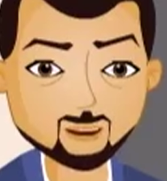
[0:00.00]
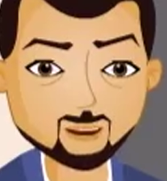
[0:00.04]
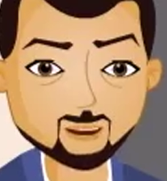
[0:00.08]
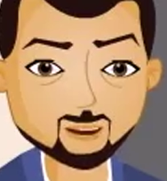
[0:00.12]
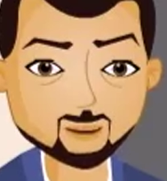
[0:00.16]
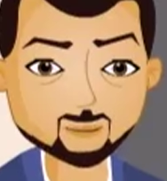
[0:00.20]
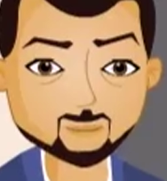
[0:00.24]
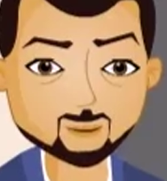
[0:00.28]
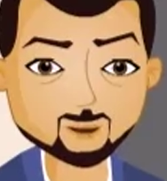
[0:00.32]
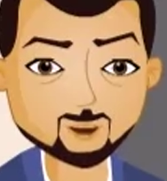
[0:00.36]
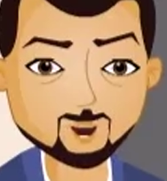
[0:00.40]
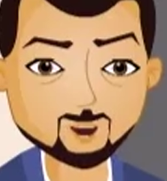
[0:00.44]

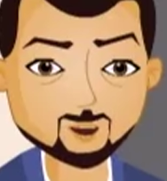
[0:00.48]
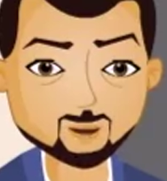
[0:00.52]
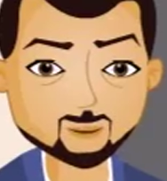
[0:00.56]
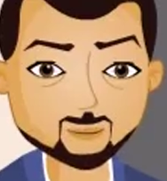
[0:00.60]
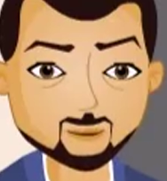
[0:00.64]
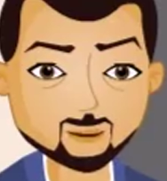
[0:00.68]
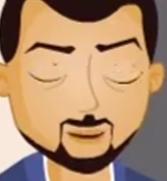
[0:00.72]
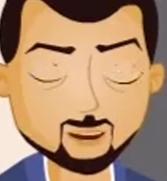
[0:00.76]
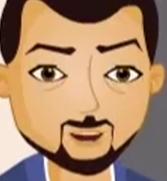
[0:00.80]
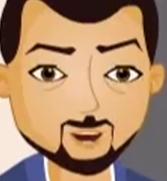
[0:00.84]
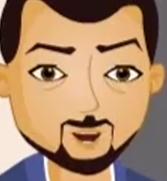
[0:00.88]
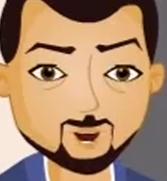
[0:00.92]
Now we
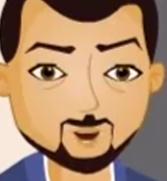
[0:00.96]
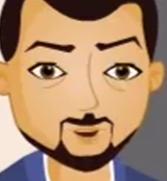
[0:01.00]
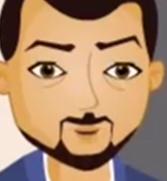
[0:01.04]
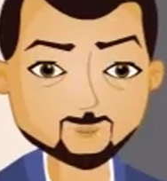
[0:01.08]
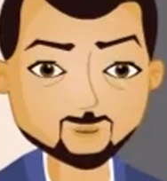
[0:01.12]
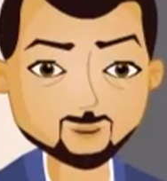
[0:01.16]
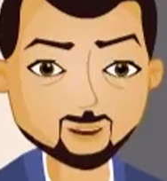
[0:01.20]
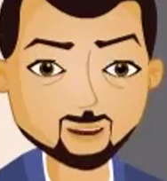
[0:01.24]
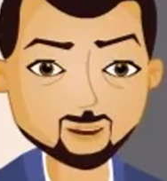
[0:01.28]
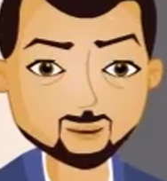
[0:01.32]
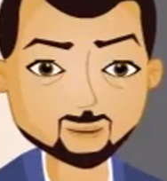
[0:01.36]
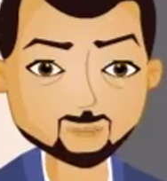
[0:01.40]
will try
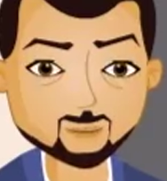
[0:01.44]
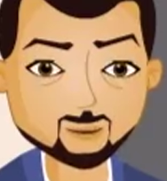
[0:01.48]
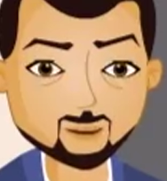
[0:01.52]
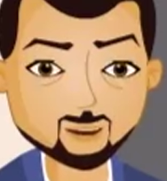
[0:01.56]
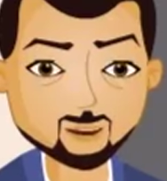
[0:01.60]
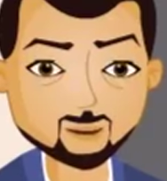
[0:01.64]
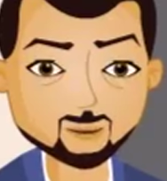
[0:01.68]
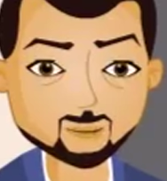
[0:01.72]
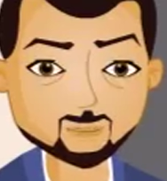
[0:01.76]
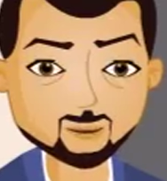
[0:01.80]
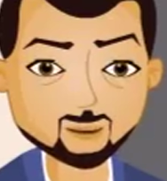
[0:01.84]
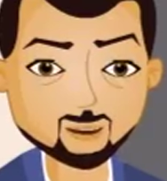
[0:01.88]
to find
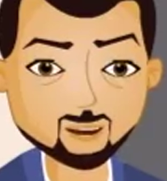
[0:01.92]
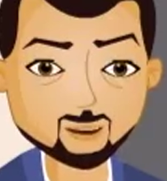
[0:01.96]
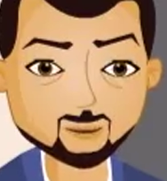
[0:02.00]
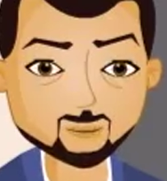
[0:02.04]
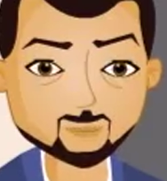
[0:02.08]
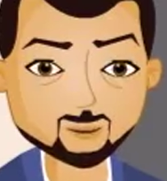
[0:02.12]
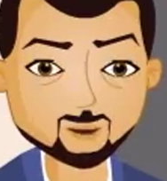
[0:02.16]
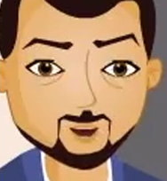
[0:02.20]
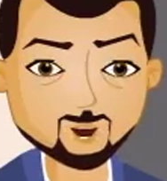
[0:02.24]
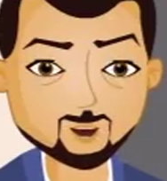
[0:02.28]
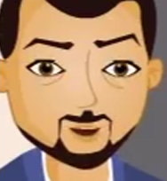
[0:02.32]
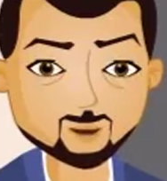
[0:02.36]
the square
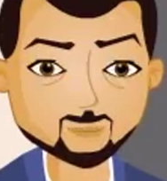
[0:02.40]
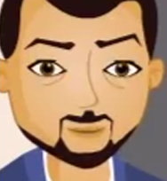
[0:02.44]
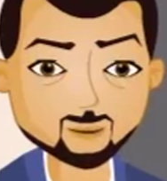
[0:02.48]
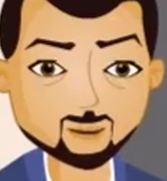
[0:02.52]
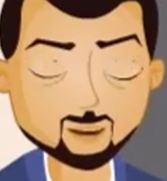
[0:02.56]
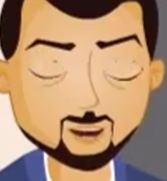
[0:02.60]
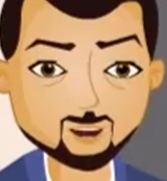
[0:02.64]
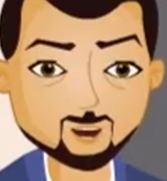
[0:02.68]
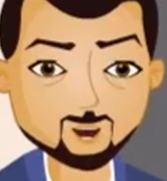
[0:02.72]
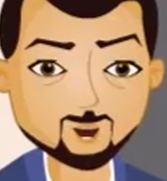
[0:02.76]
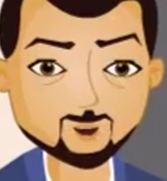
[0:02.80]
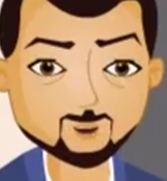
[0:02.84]
root of a
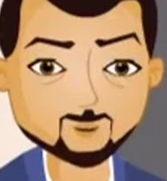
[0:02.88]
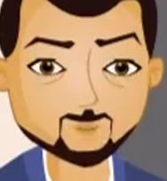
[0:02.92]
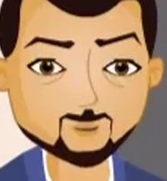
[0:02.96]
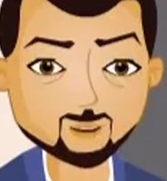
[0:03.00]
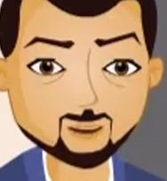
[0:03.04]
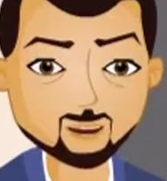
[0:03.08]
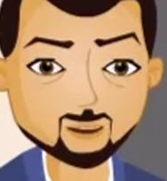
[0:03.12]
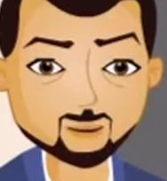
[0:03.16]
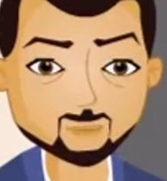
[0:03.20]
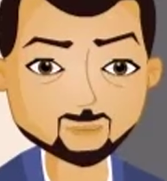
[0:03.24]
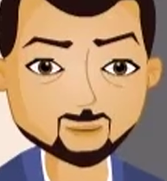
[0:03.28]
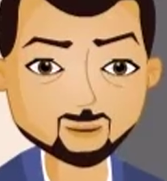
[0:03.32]
number
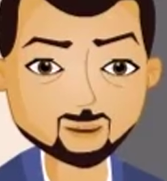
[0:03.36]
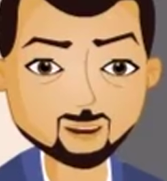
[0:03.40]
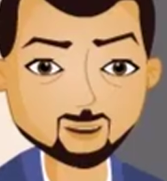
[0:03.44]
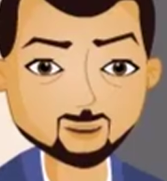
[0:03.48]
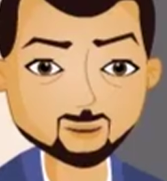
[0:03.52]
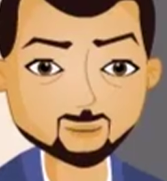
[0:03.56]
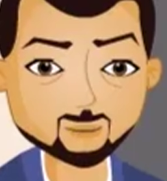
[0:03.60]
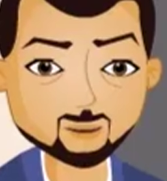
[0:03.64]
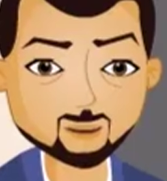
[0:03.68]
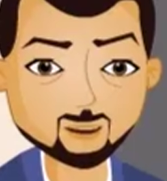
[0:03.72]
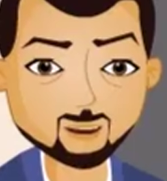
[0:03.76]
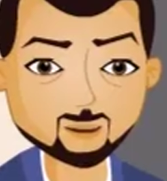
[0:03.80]
by
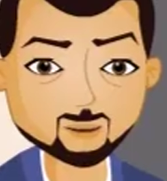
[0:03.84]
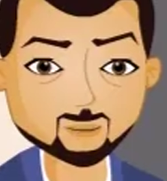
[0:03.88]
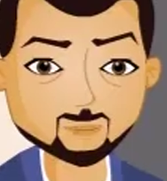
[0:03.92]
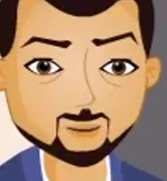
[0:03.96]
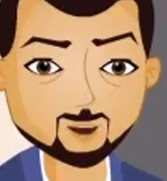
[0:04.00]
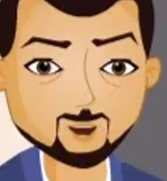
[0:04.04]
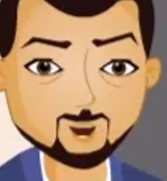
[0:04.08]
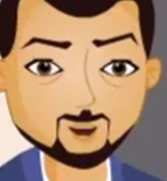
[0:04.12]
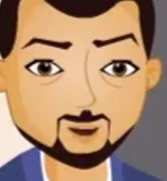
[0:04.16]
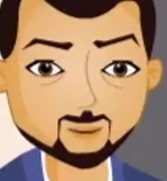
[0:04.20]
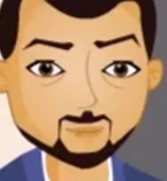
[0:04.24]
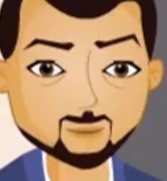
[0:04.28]
prime
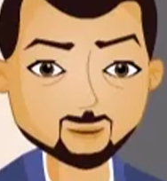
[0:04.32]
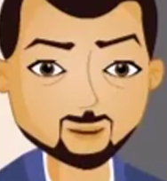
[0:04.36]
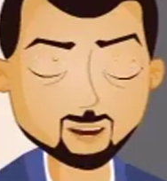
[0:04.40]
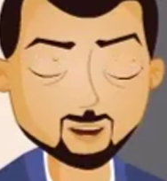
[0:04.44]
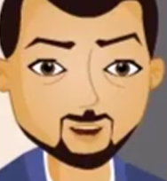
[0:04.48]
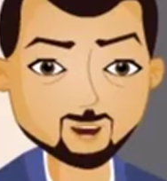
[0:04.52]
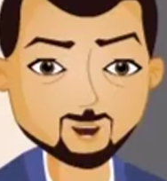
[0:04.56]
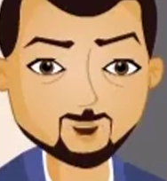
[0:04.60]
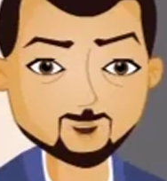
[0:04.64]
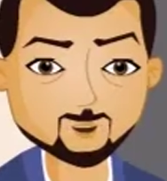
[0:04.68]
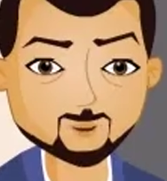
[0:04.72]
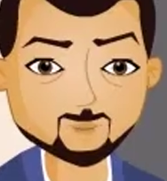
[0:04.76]

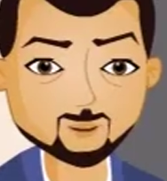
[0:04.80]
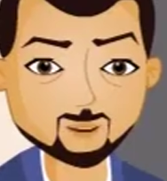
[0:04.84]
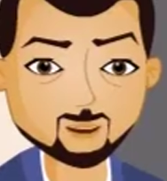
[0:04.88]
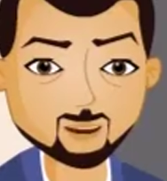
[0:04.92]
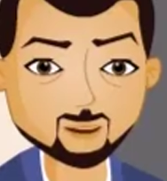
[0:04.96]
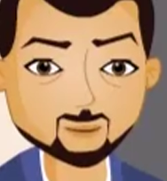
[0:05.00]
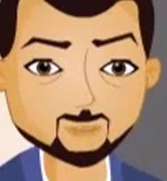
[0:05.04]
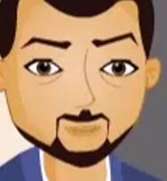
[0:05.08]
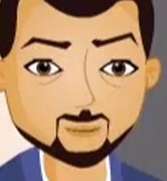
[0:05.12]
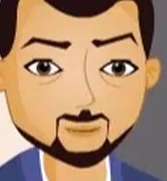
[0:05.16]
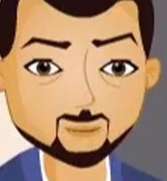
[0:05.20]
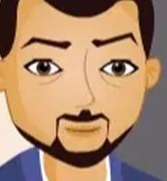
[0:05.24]
factorization
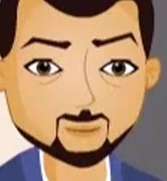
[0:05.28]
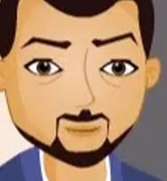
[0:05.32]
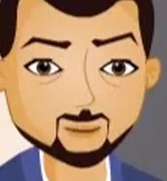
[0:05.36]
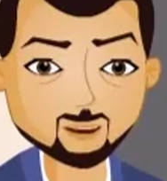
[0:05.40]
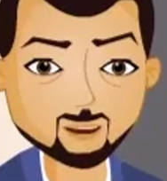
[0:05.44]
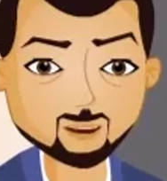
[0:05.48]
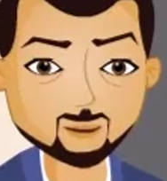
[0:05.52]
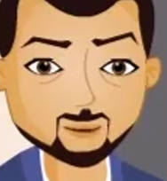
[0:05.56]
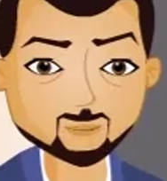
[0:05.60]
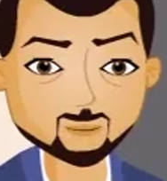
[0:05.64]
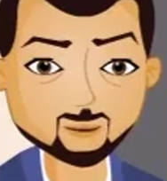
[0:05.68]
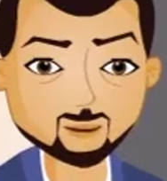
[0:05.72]
method
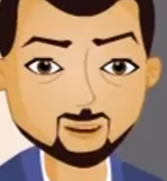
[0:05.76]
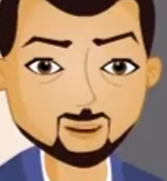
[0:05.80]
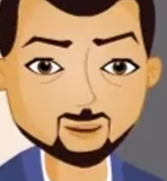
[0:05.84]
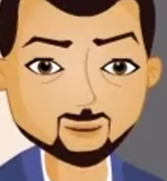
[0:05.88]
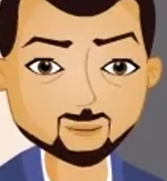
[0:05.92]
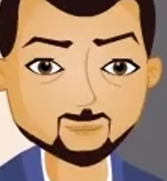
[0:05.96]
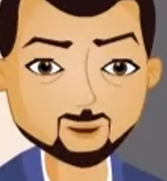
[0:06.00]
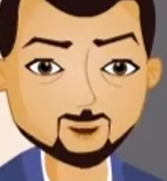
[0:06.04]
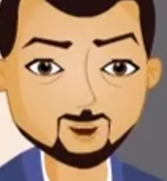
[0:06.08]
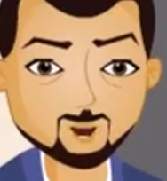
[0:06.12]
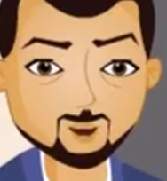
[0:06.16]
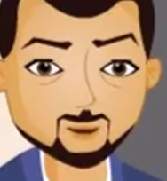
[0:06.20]
by
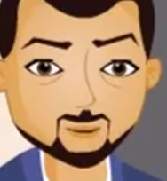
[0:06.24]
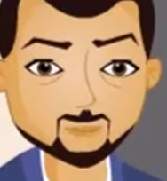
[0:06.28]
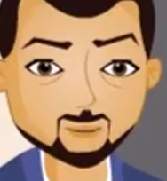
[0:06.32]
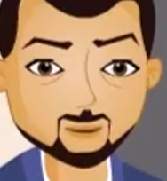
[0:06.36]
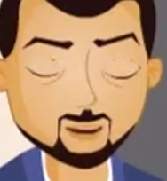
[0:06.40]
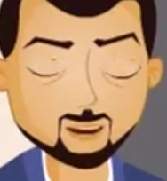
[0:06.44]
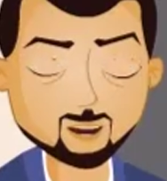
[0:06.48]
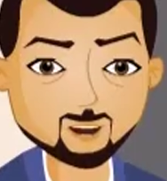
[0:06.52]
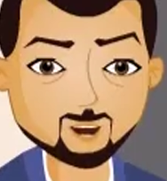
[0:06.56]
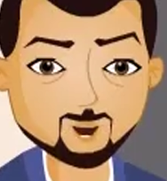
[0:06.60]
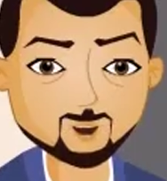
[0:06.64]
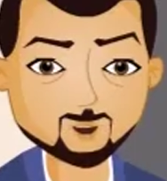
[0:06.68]
following some
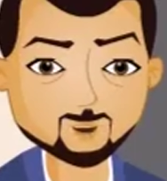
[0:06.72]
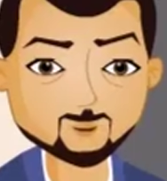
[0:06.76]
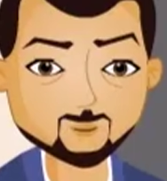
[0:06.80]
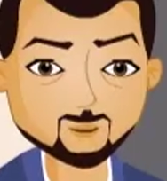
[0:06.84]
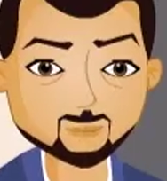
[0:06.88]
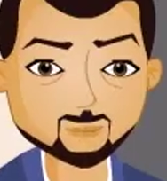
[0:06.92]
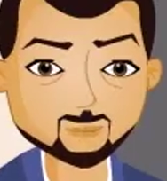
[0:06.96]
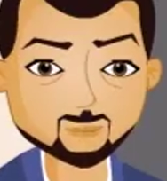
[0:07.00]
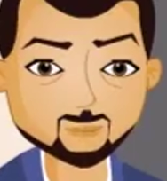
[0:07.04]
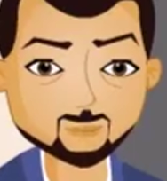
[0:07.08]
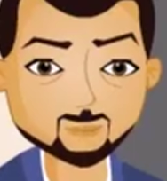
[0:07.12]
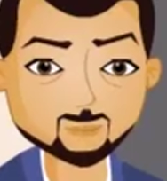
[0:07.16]

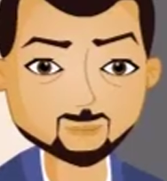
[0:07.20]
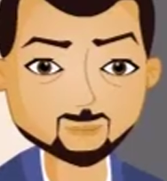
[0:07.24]
steps.